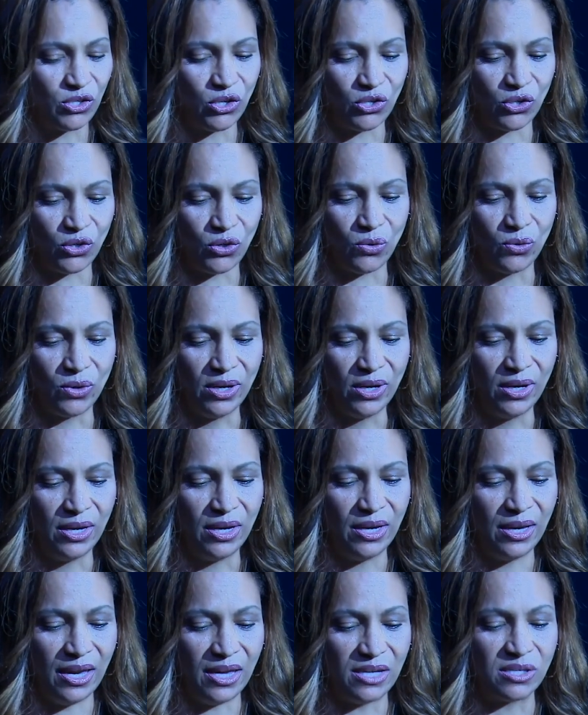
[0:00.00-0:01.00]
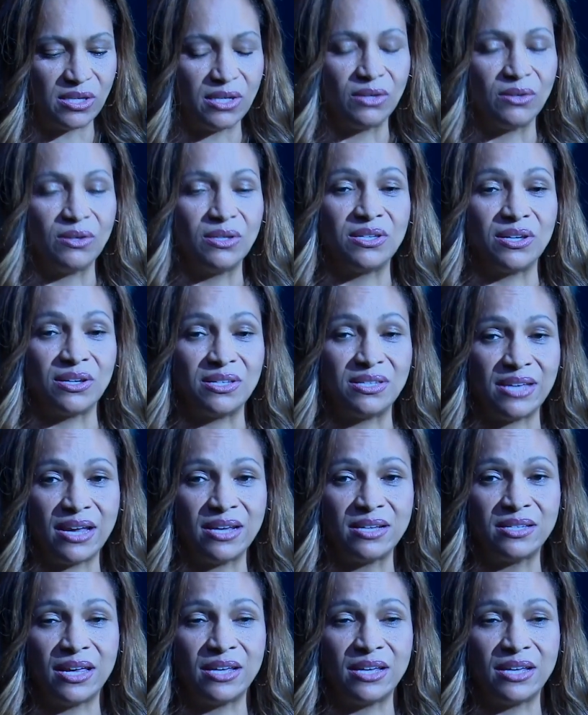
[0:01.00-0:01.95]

to do is the success